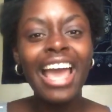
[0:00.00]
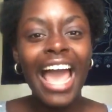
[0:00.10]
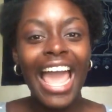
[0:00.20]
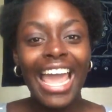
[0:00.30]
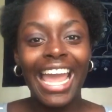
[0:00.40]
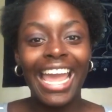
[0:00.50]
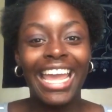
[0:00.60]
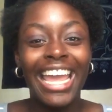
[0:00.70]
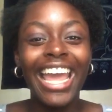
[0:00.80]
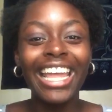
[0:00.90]
And
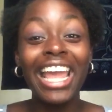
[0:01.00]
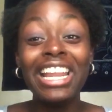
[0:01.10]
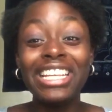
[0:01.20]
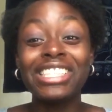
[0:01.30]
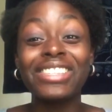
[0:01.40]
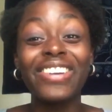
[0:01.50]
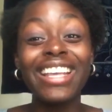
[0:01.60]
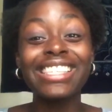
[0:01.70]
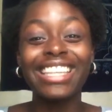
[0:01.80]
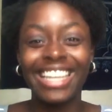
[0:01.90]
he
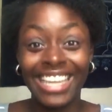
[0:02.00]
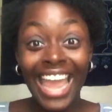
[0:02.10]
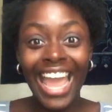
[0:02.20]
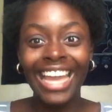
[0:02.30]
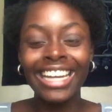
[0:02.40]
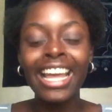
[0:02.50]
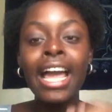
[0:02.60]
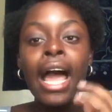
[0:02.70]
swings it again.